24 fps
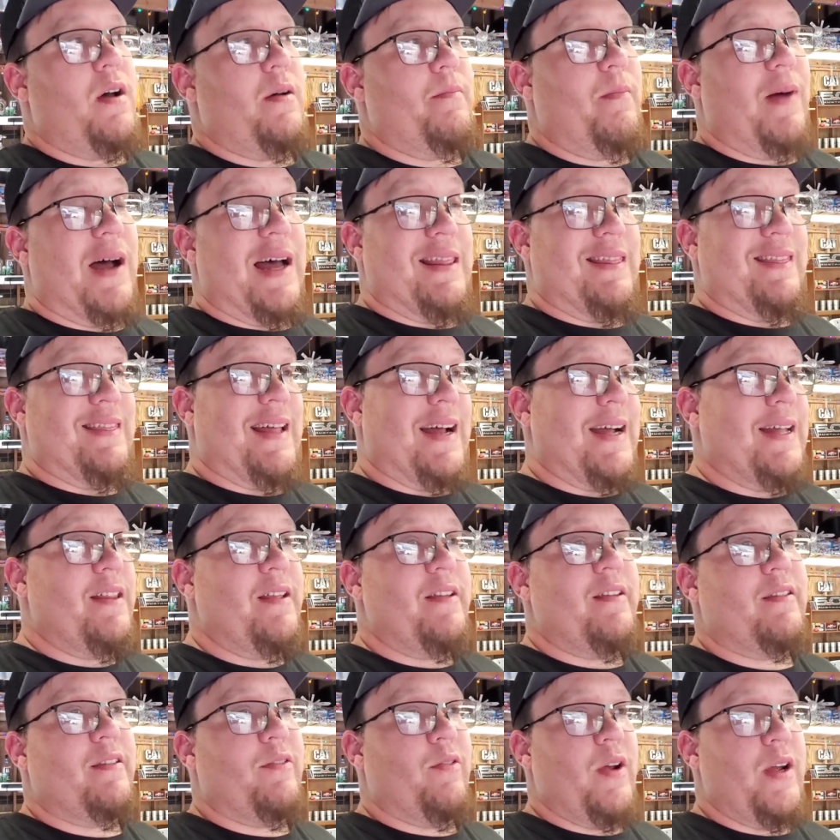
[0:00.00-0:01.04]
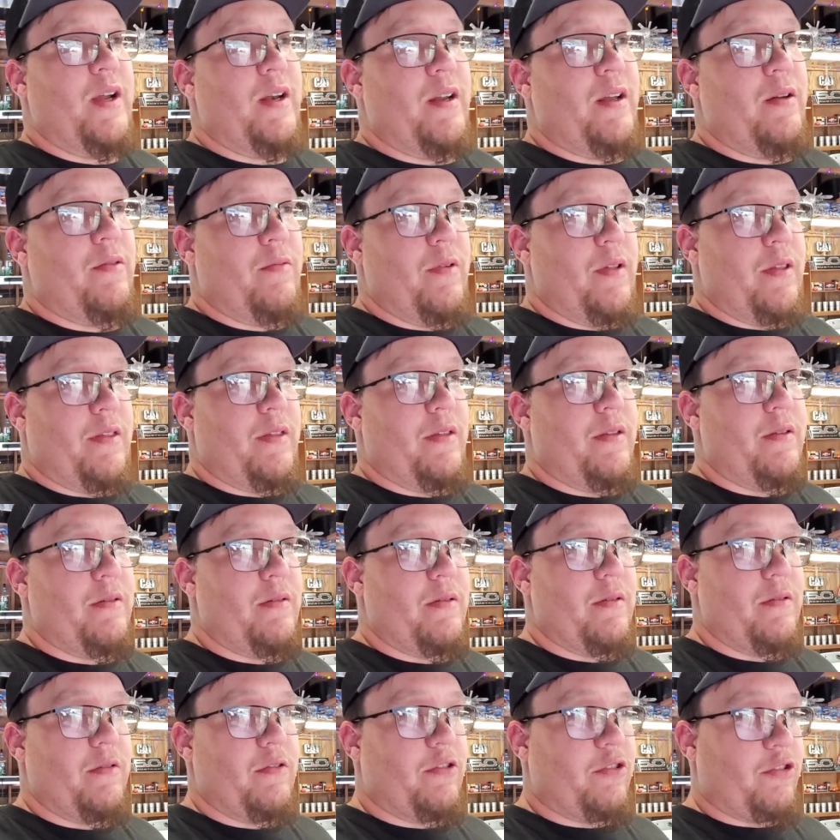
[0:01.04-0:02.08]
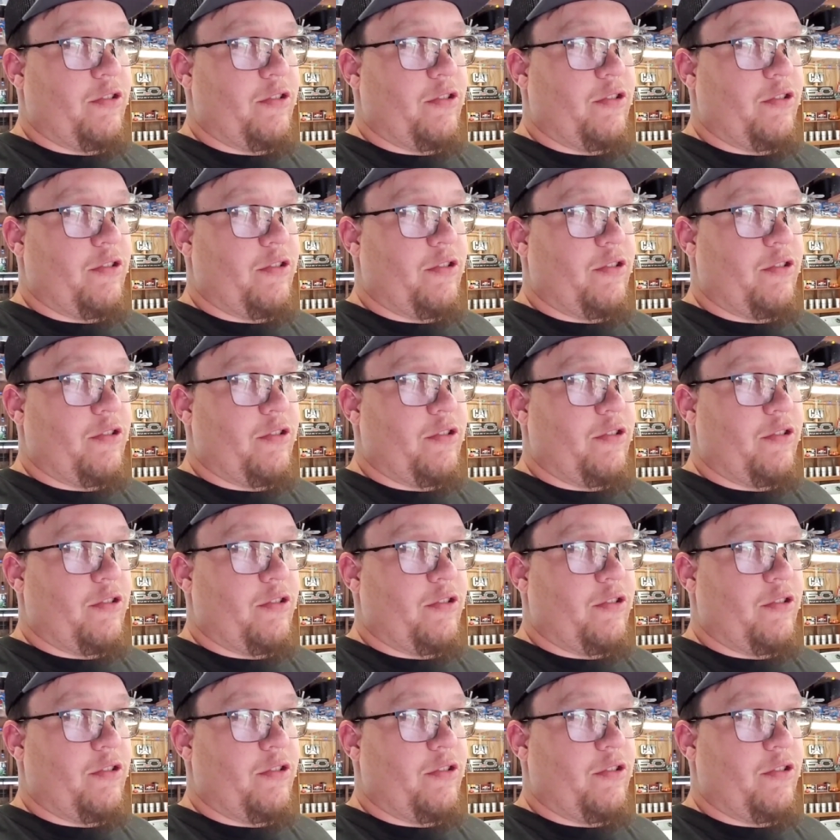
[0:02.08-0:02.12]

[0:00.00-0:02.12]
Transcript: I lightly sweeten it with